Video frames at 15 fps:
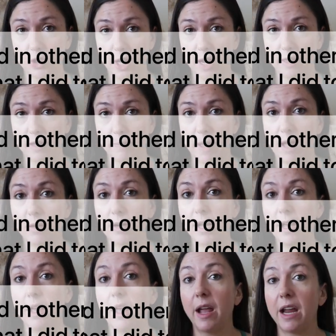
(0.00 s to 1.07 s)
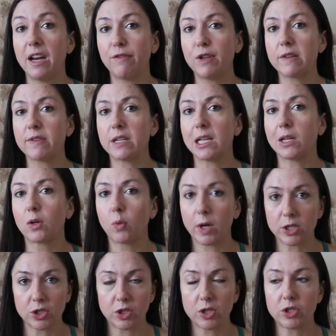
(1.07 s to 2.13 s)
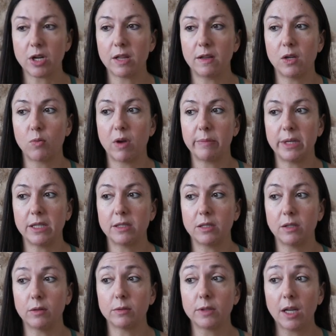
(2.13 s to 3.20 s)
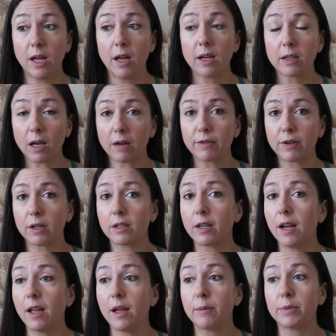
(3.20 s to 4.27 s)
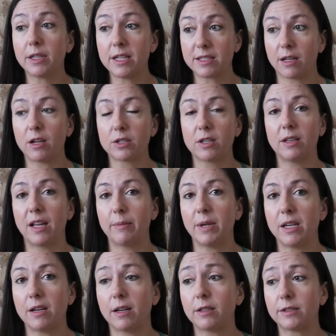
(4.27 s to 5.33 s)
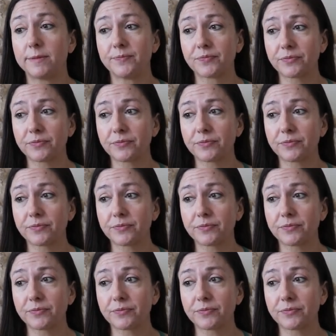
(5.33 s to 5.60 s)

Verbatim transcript: check them out. And if you have any questions or anything you want me to cover, please also let me know.